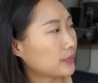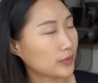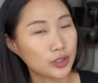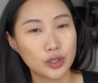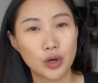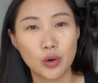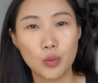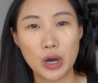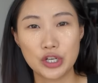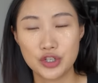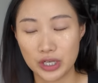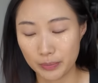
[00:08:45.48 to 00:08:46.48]
you know,
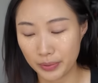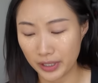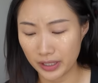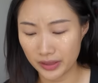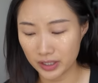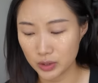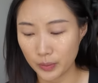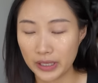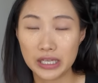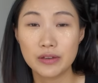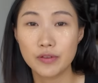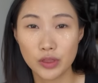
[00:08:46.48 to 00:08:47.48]
washing and putting things away,
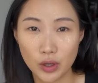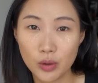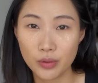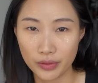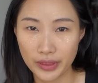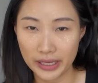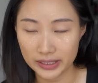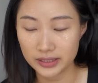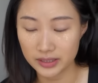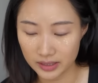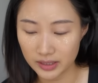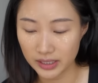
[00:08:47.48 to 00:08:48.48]
even though that
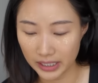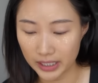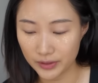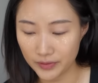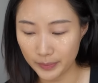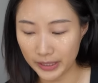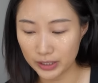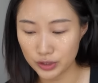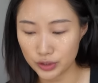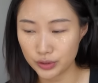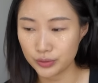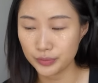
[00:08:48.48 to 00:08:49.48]
is kind of a pain
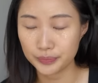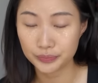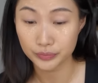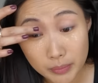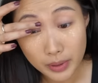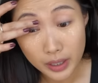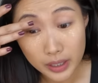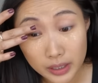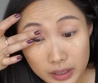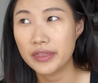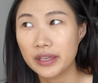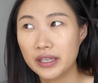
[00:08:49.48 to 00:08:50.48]
too.
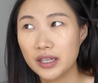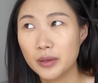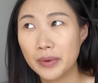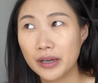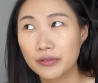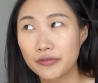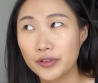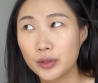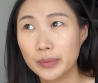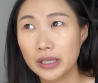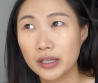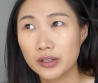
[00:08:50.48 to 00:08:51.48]
But thinking about
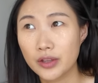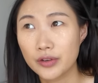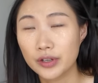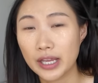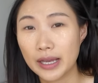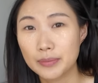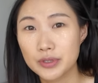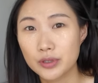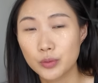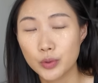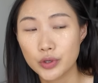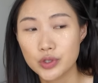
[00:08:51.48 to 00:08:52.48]
filming another
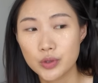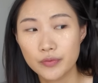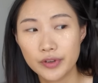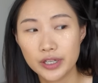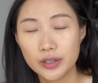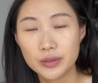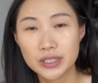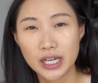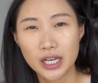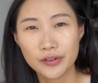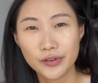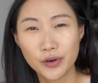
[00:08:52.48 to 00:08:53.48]
capsule wardrobe video is
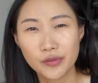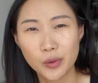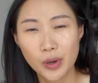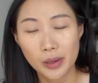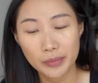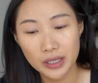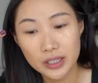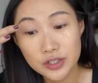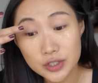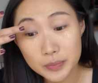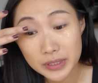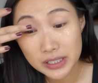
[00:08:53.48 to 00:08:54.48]
kind of overwhelming,
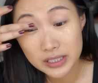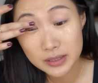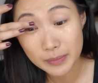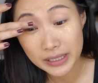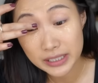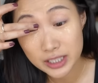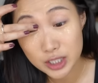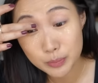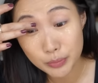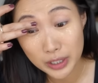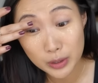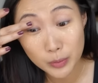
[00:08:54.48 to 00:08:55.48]
just because my
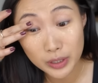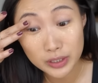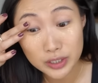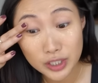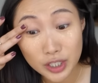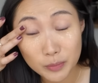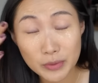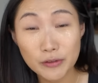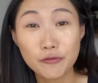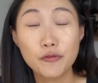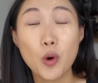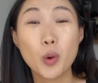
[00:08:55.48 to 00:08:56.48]
spring one took me
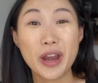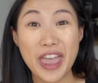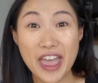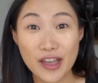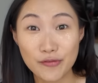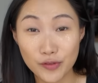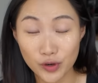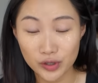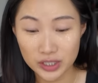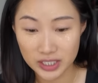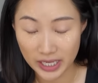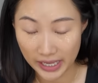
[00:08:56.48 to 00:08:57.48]

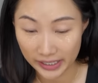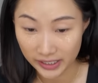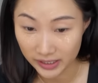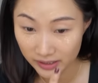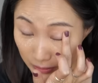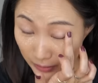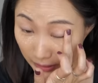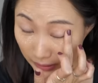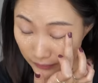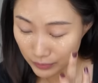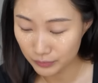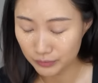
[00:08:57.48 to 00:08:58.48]
forever to edit. So I
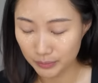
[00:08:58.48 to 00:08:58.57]
have to